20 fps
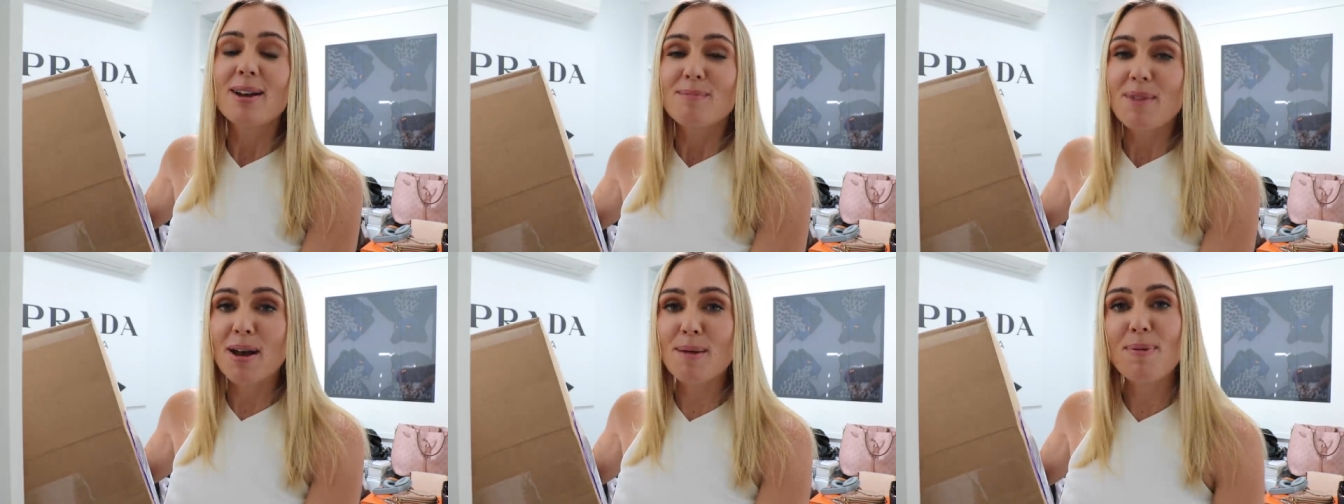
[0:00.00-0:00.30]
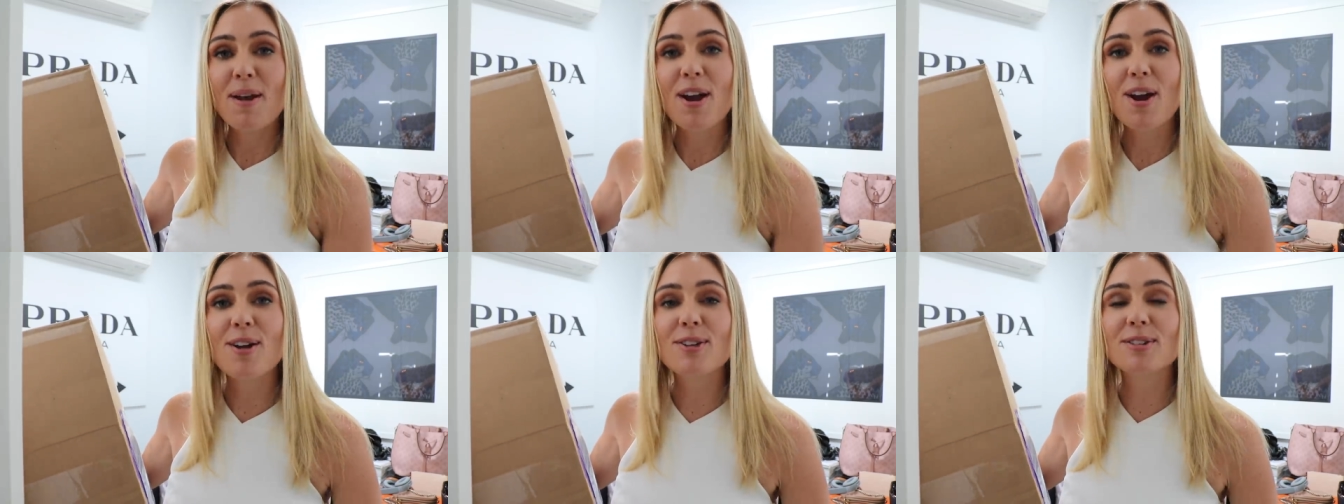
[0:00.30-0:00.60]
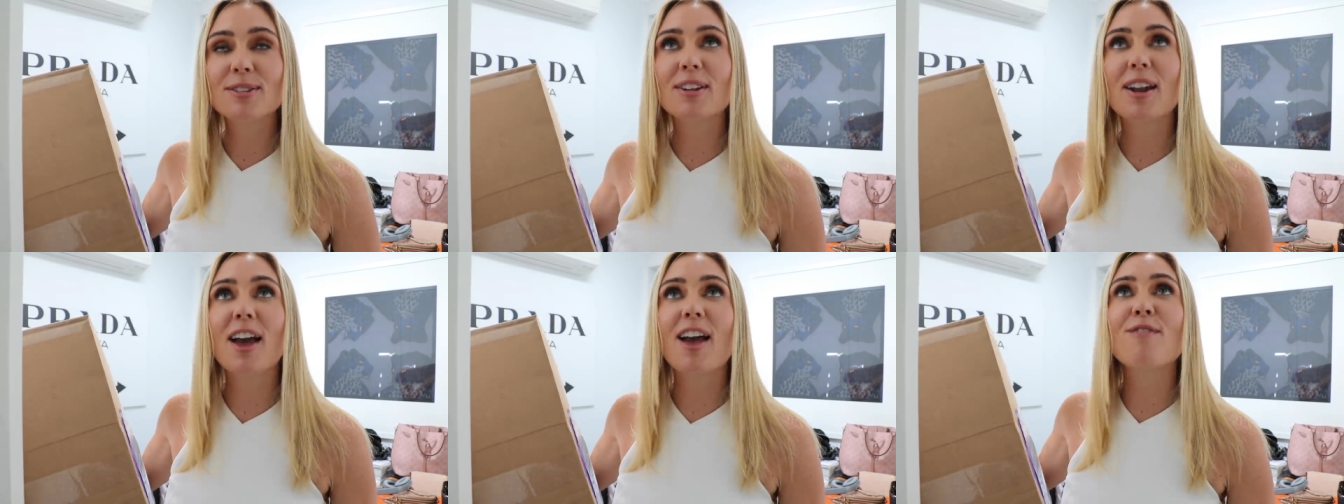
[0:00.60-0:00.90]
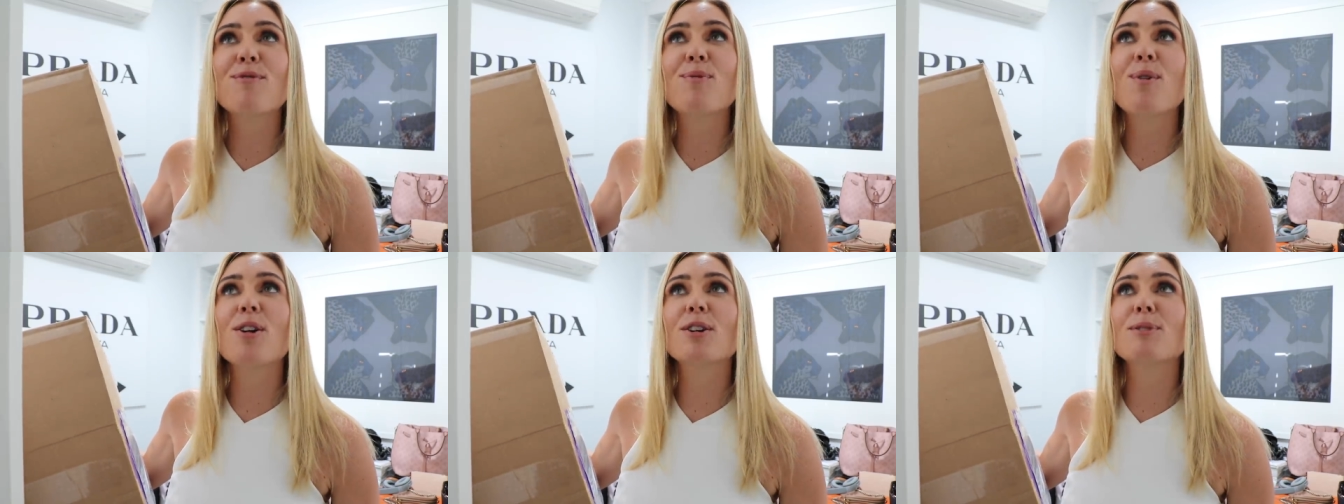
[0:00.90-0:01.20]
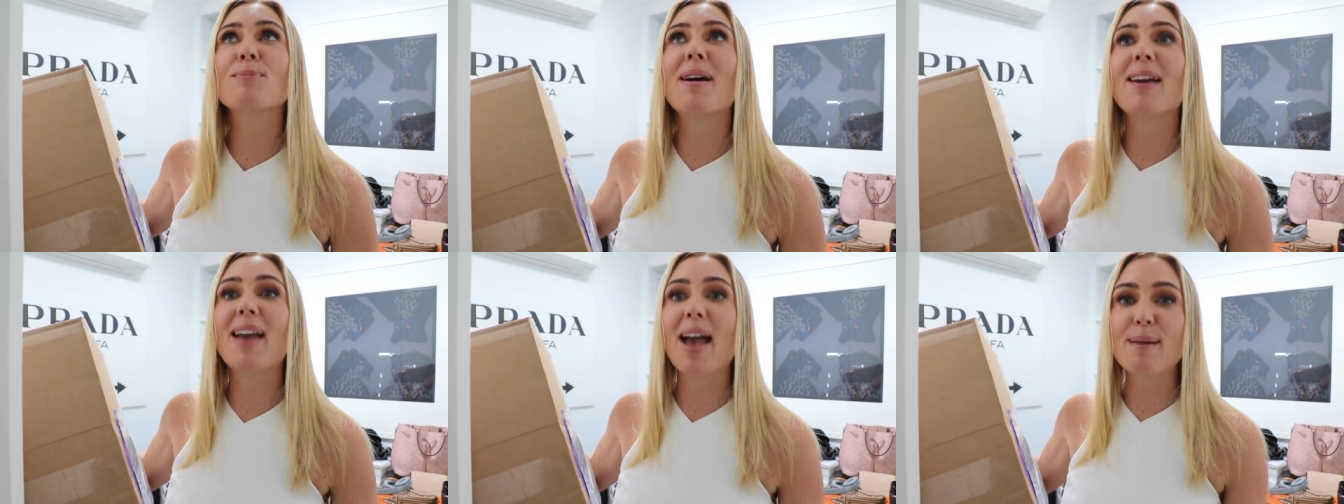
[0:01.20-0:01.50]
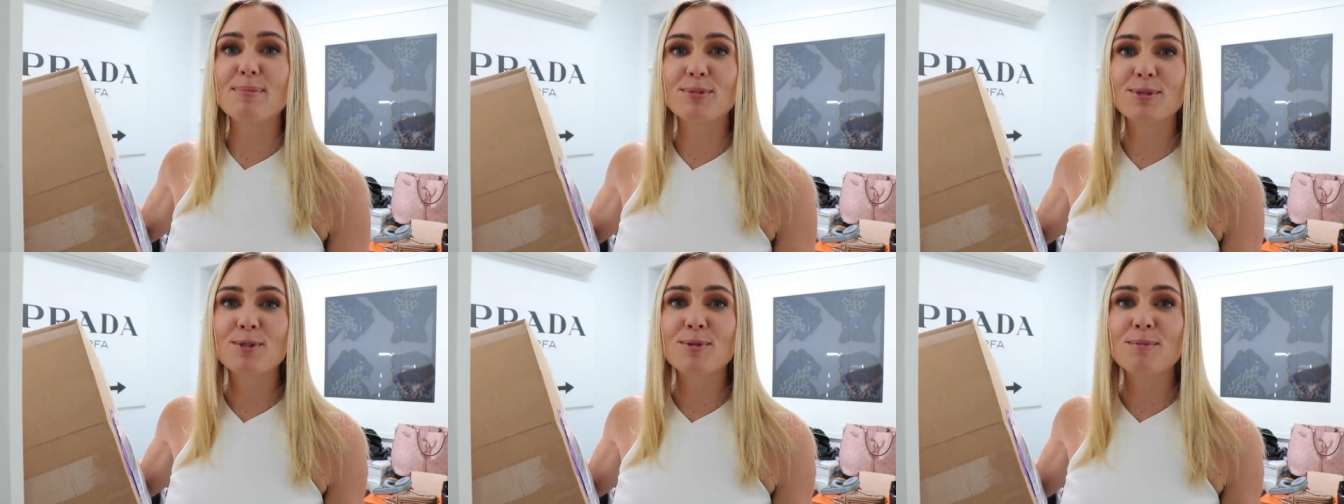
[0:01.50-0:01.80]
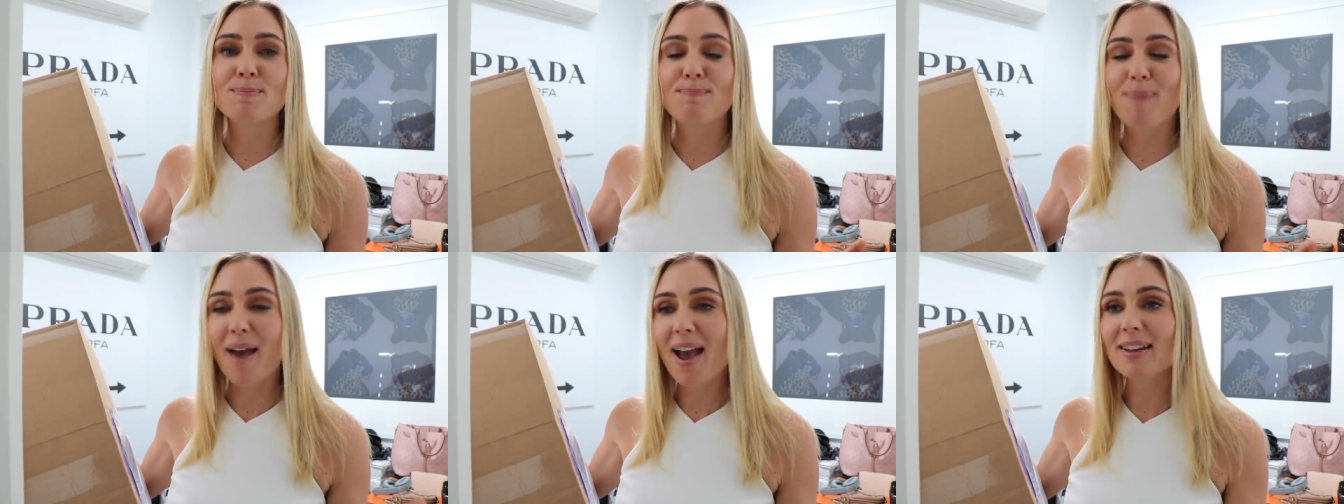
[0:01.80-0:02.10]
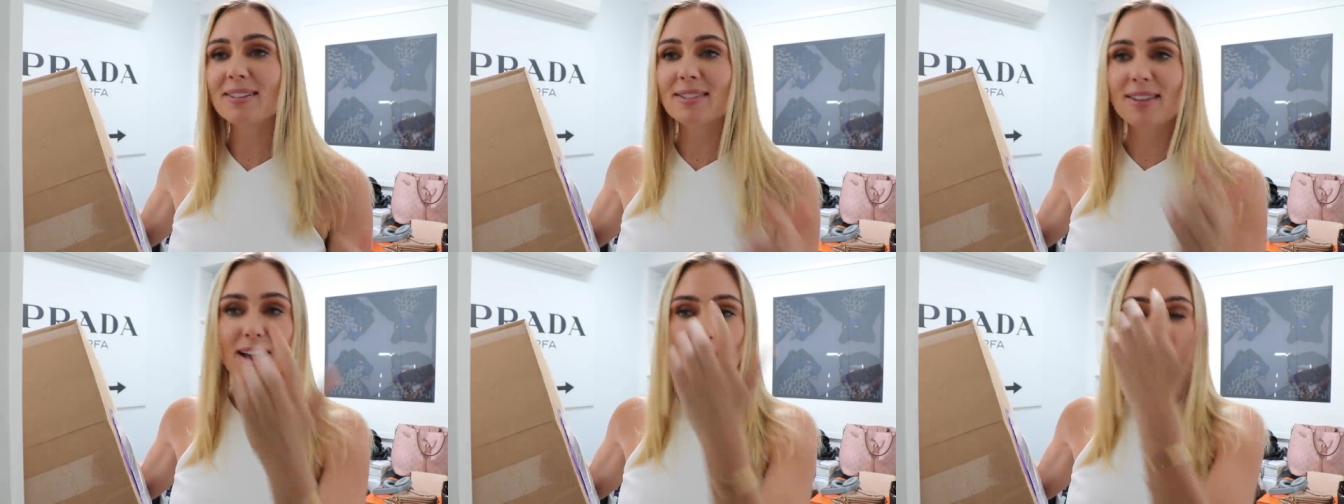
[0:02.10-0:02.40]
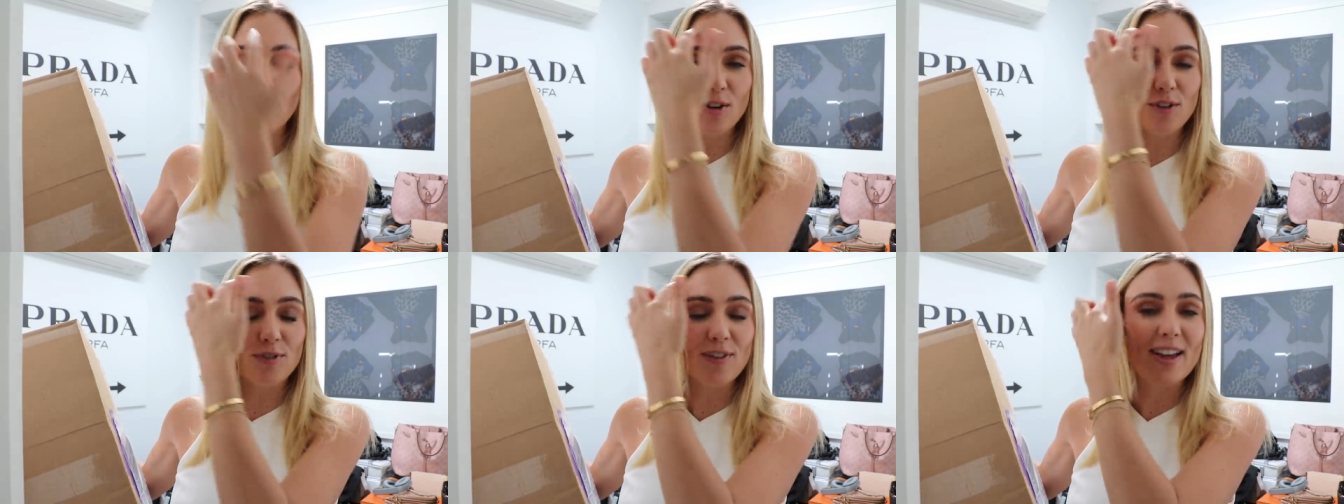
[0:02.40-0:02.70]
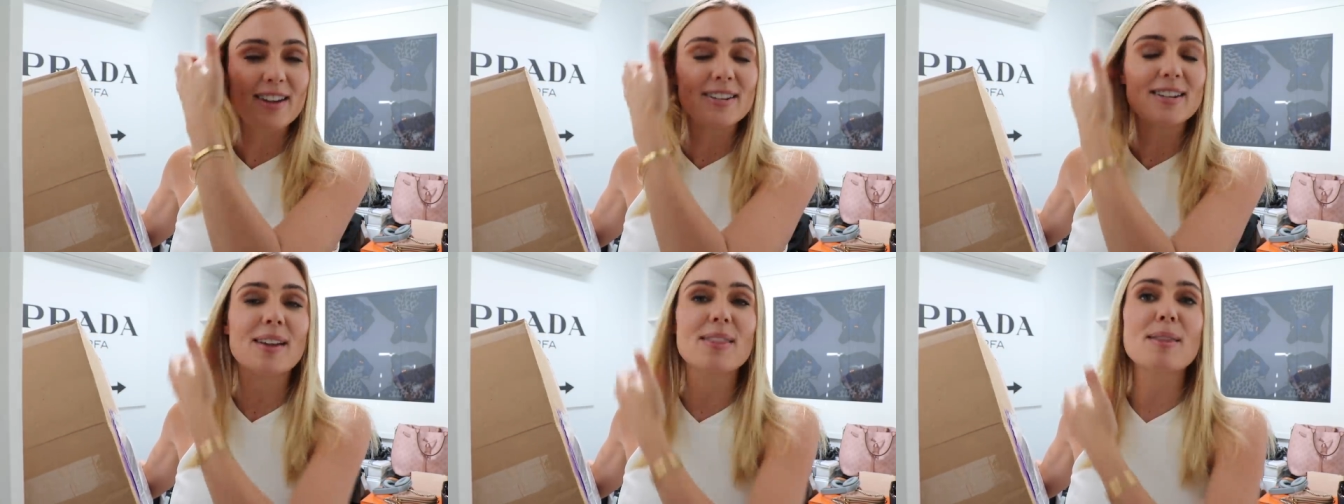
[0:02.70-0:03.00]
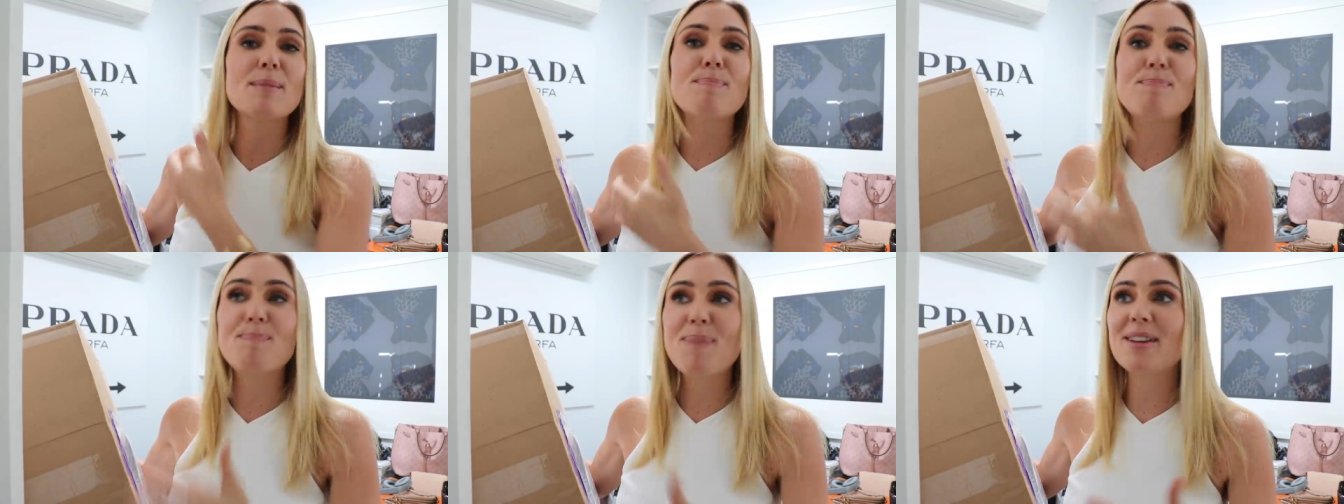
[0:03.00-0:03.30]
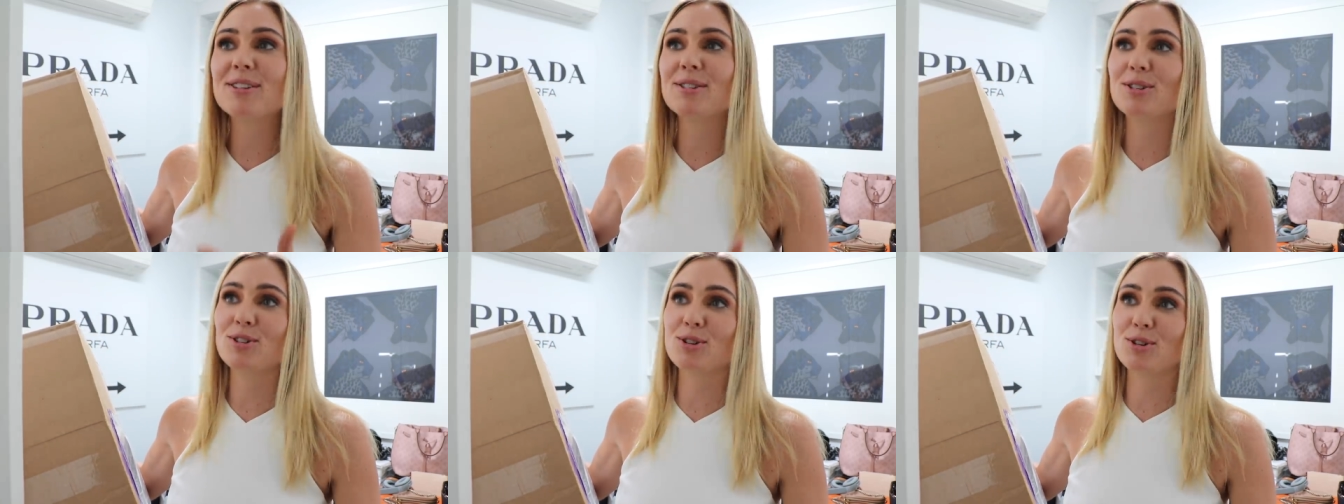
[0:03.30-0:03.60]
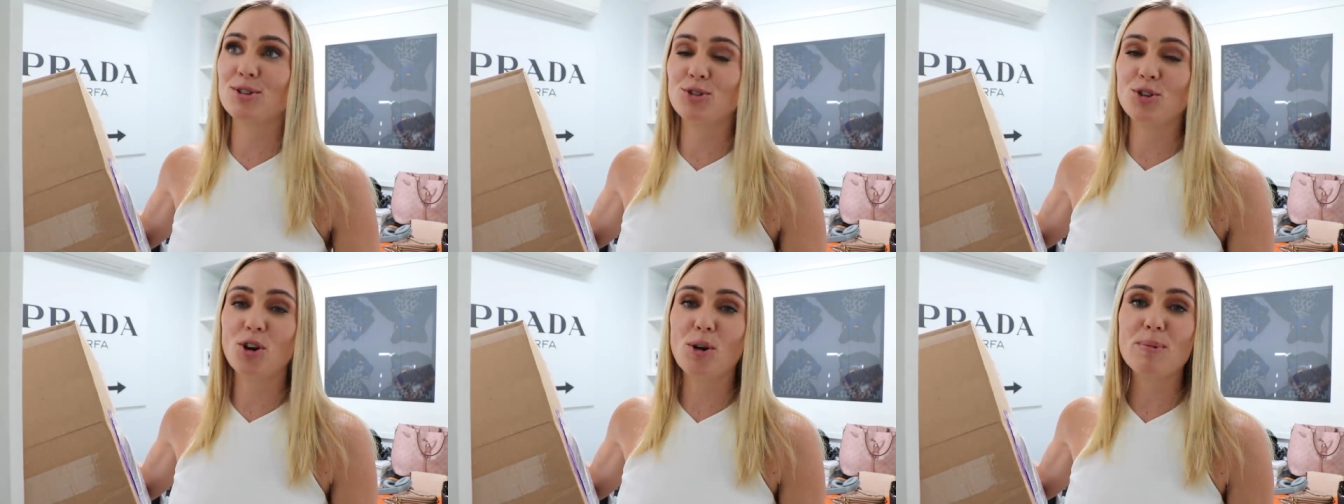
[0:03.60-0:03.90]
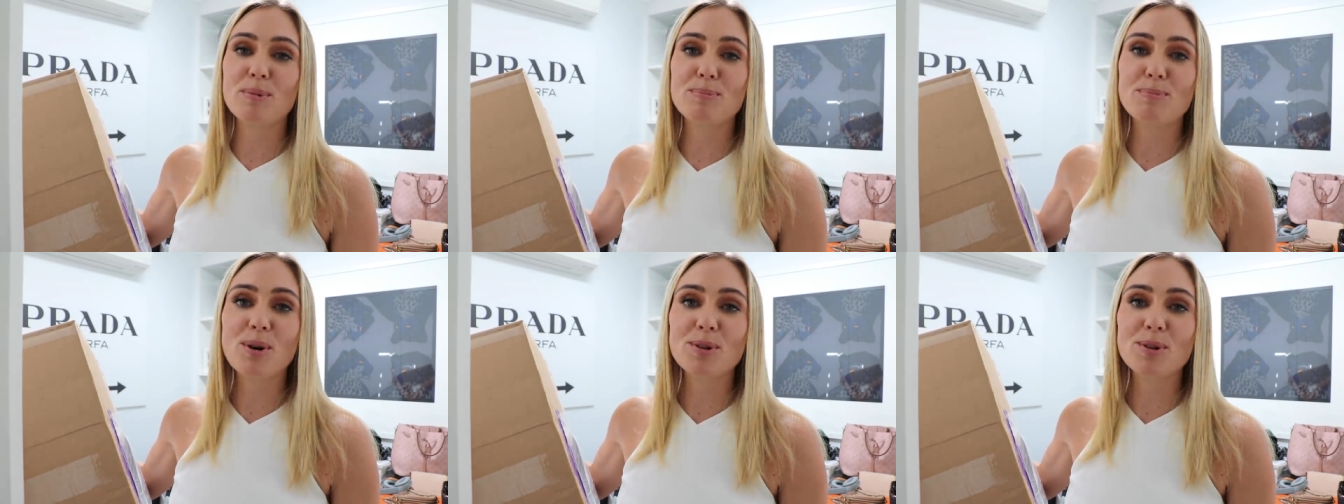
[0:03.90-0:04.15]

my parents that I have worked my absolute backside off and done the best job